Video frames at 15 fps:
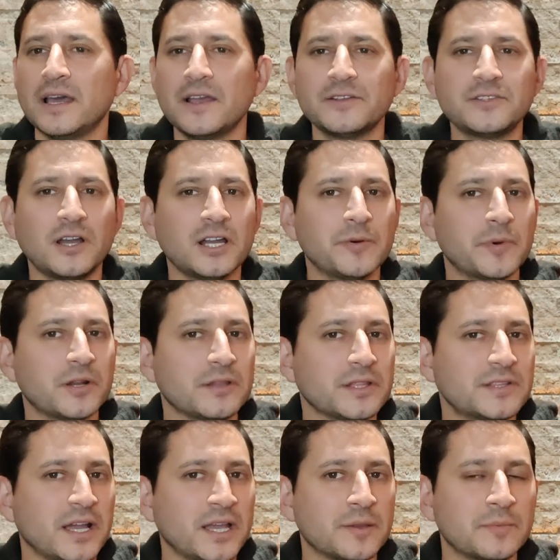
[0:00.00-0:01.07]
I talk about all
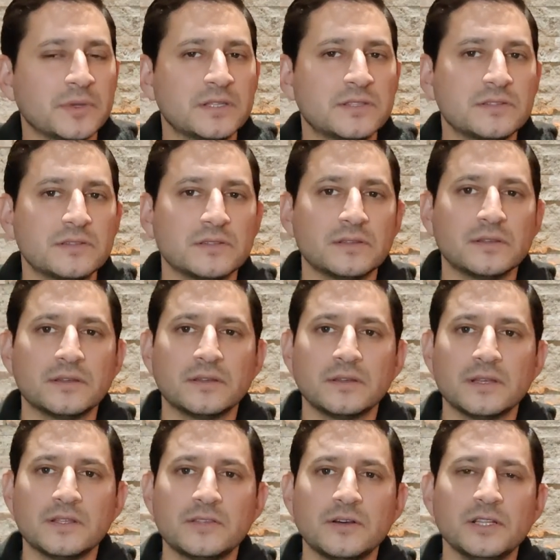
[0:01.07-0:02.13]
the time, it's
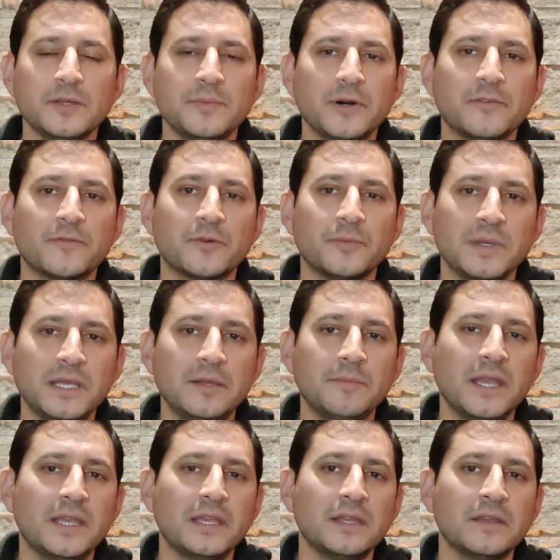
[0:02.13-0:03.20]
it's all about, for me,
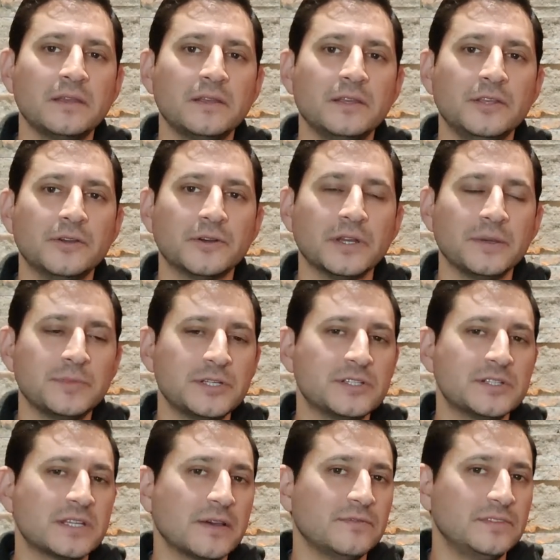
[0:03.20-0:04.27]
making your
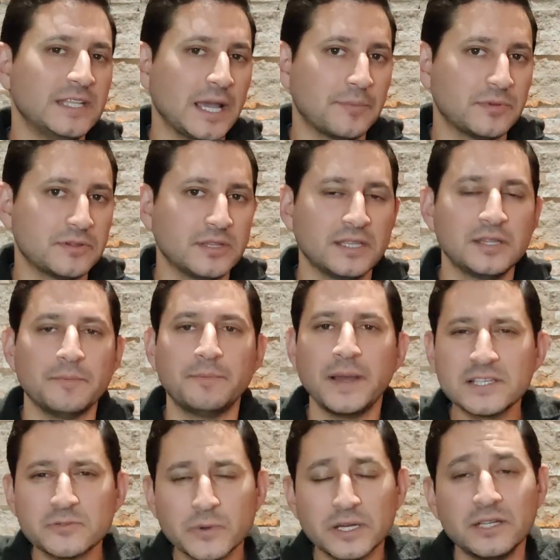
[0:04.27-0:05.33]
images have depth. And the
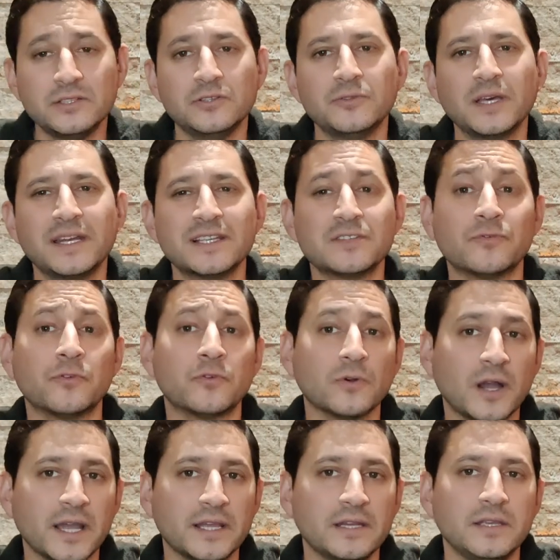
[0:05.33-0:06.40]
best way to do that is
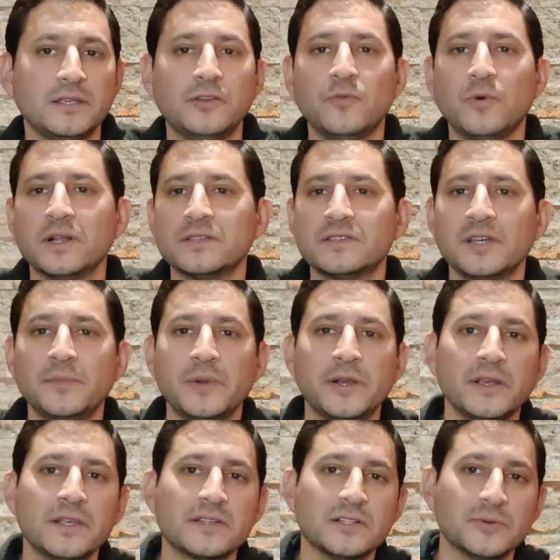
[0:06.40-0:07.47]
variety. You want some
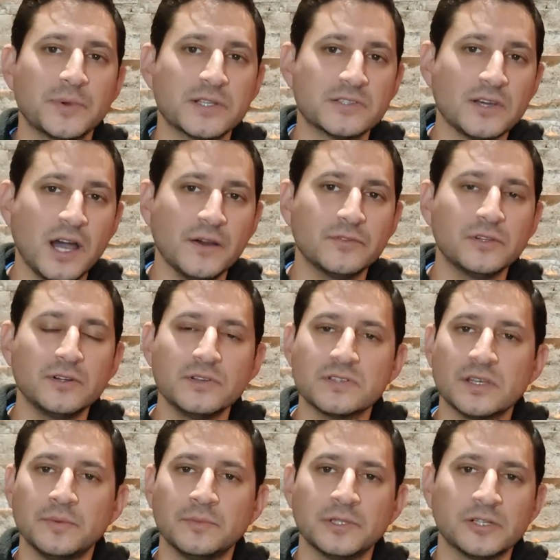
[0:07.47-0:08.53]
areas a little bit softer,
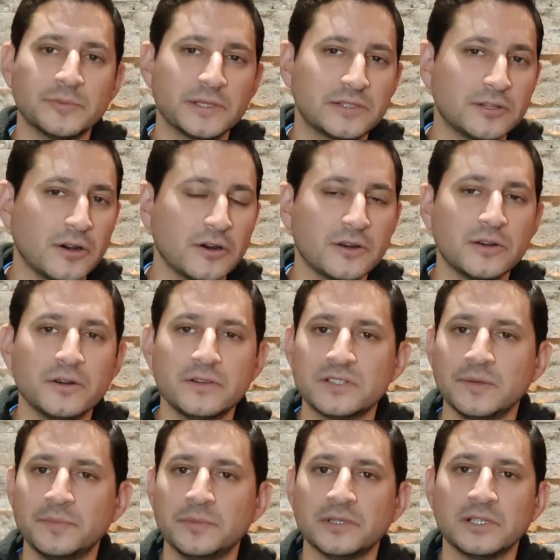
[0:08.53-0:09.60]
some a little bit darker,
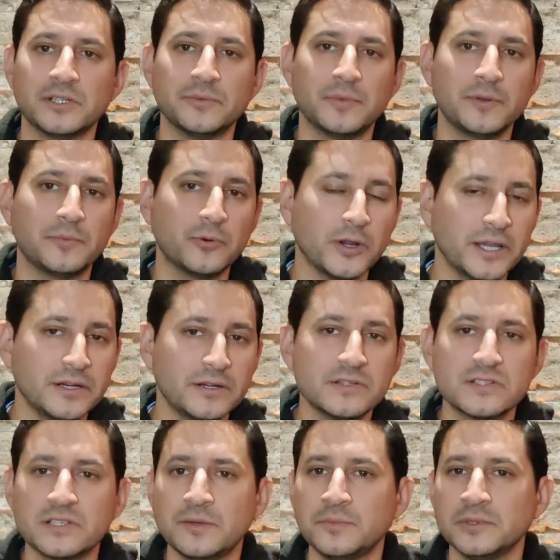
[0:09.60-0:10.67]
some a little bit brighter,
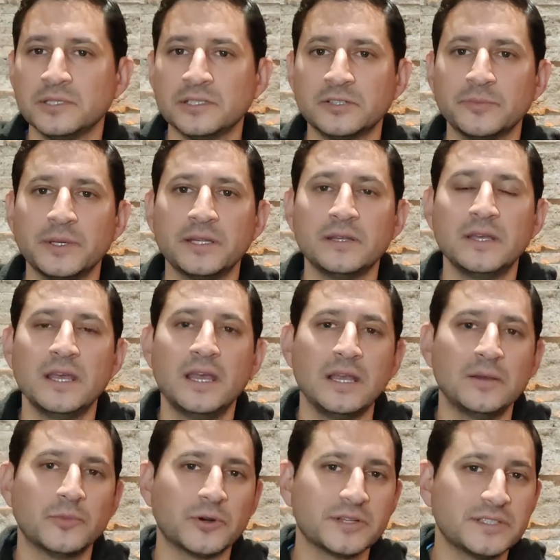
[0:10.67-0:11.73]
some a little bit
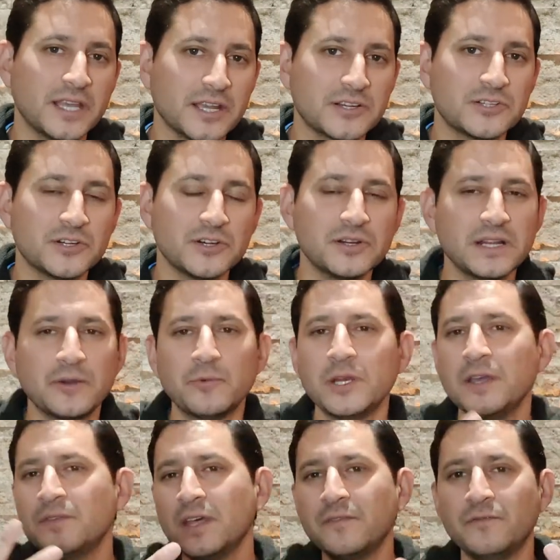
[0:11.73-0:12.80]
more textured. And when
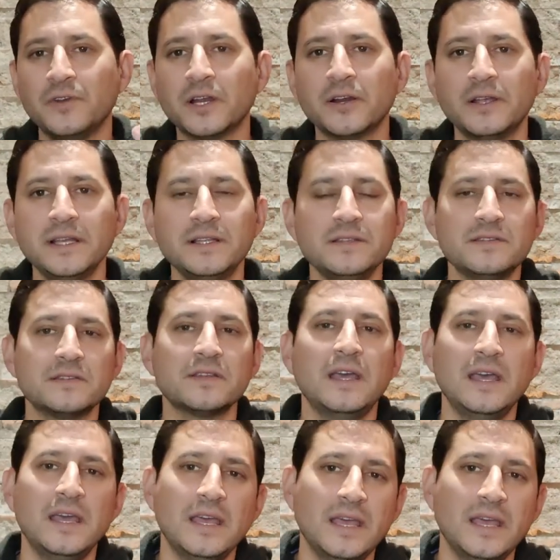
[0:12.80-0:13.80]
you have that variance